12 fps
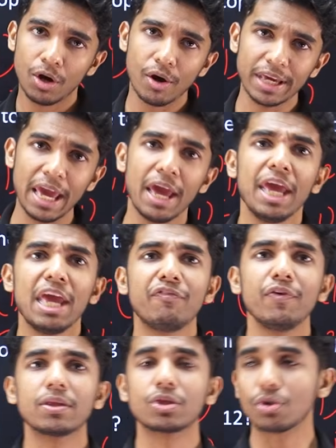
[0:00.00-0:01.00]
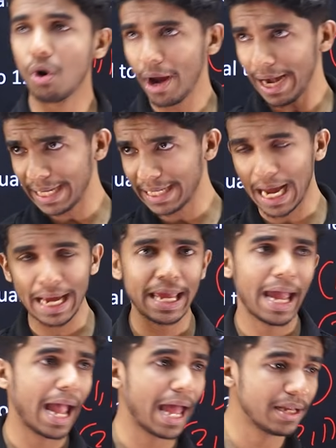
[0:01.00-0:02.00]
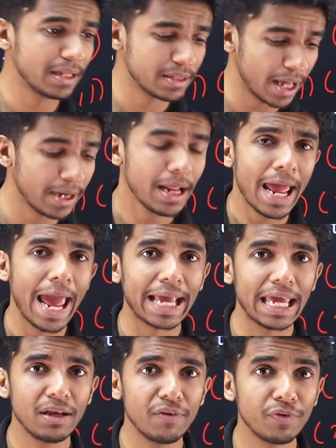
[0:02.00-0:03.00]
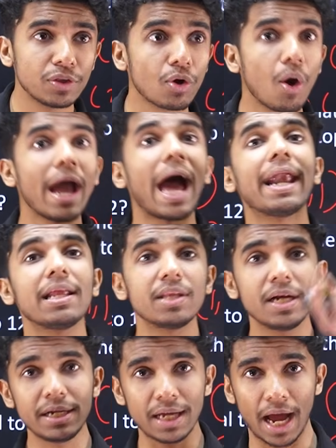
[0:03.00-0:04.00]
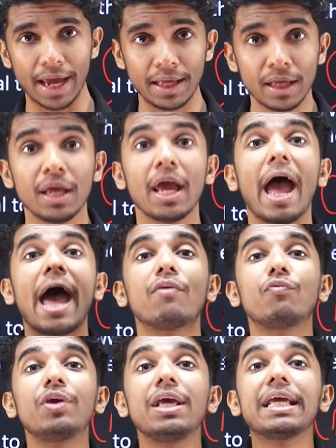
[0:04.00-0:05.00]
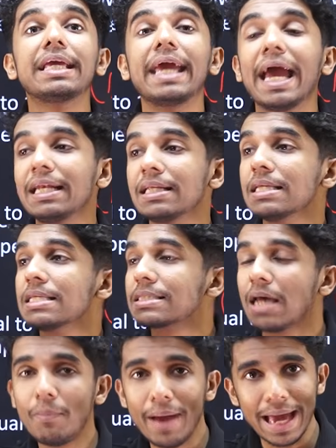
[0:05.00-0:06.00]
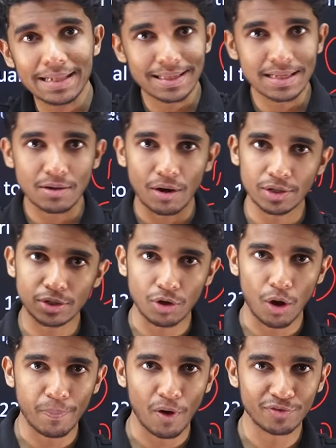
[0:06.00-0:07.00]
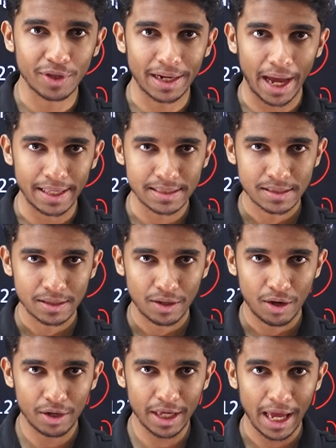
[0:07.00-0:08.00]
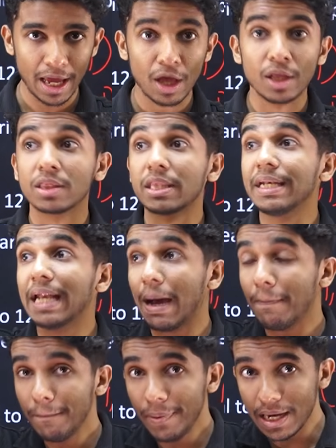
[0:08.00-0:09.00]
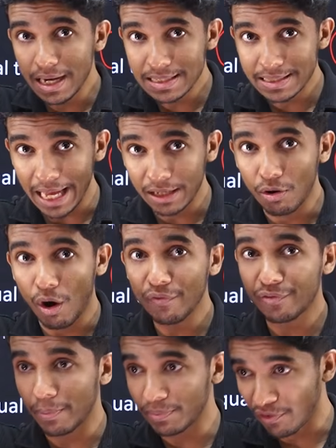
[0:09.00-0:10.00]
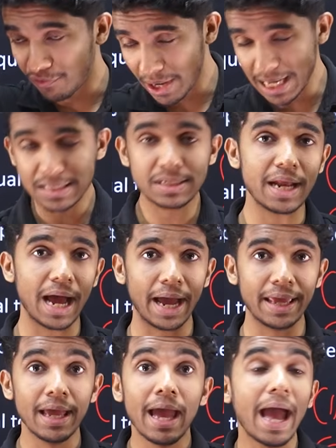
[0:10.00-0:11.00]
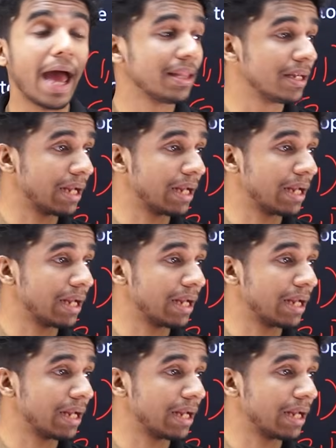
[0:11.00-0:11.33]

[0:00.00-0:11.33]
Okay, if we throw a die and then again if we throw another die and we get some answers on the top of the dice. Okay, the numbers that got from the first die and the